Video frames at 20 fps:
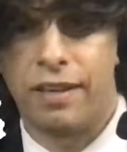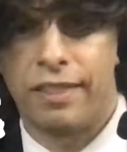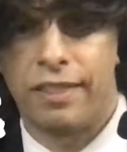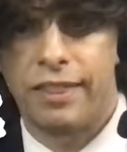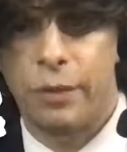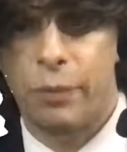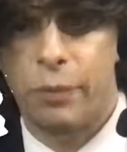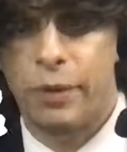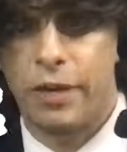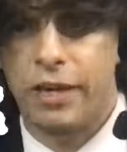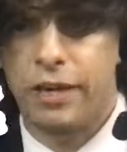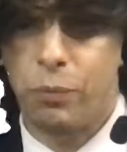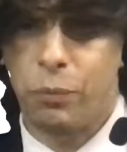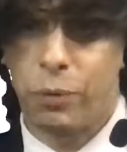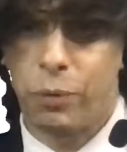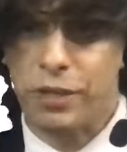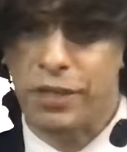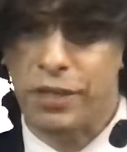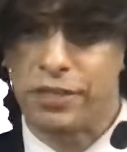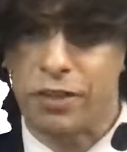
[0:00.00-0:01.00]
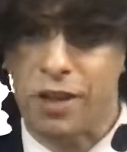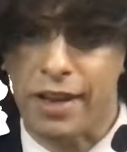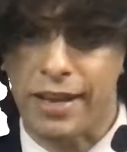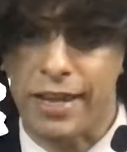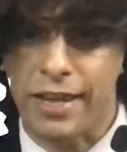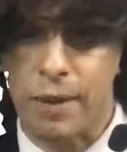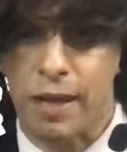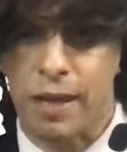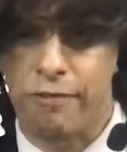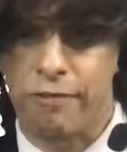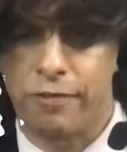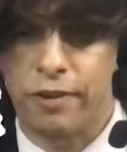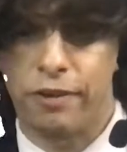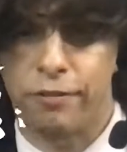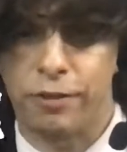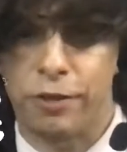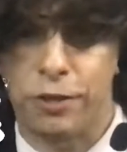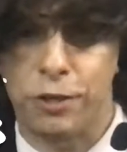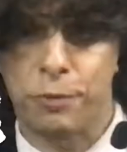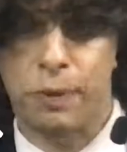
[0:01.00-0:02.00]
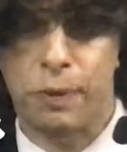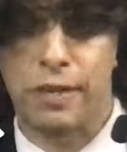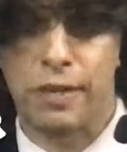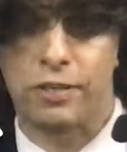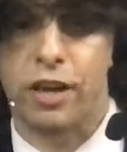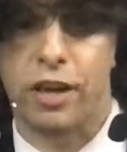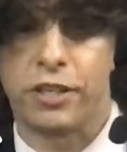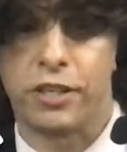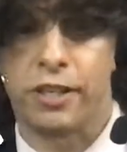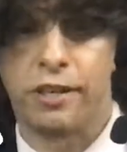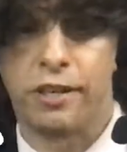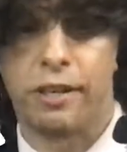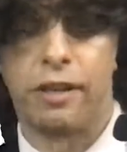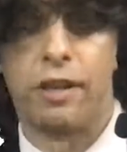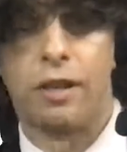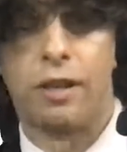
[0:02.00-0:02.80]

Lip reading: that we were just talking about for the first price auction